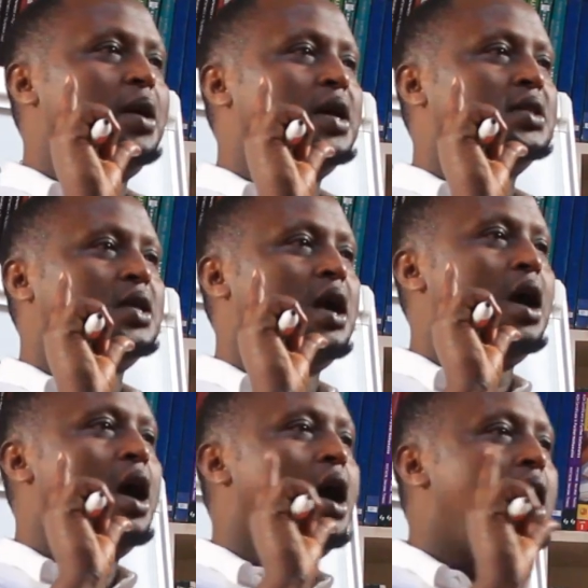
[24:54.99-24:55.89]
I
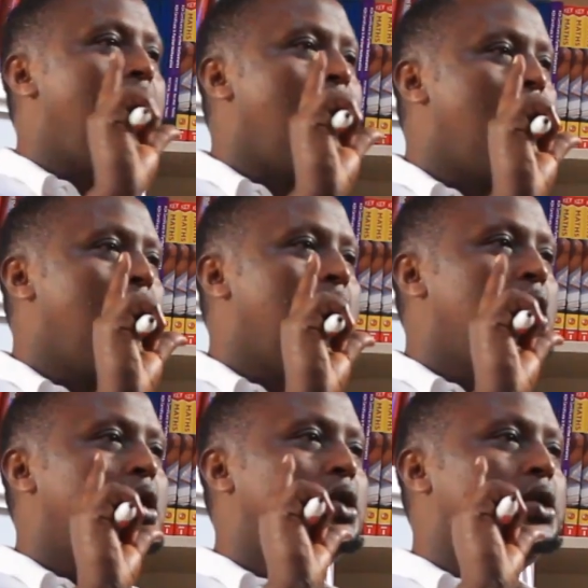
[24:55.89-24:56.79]
say
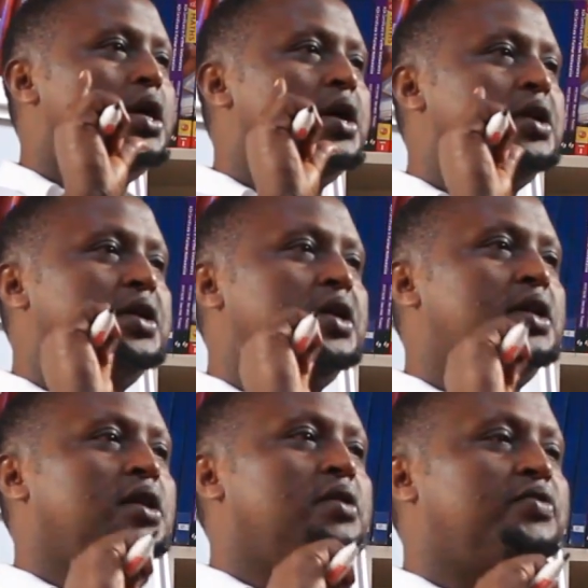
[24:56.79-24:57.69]
then
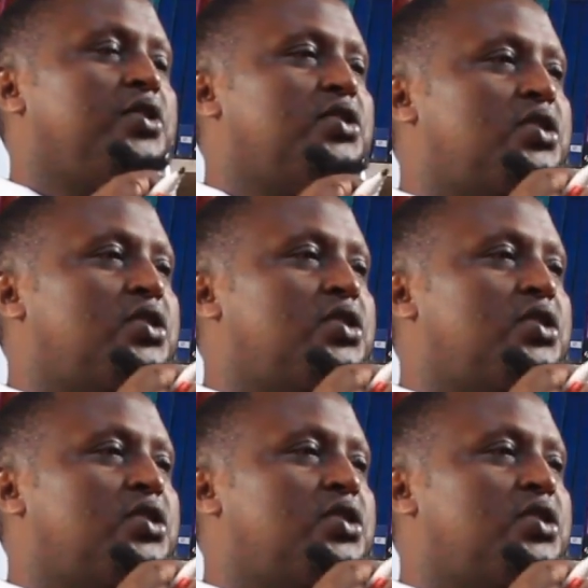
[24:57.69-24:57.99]
the voice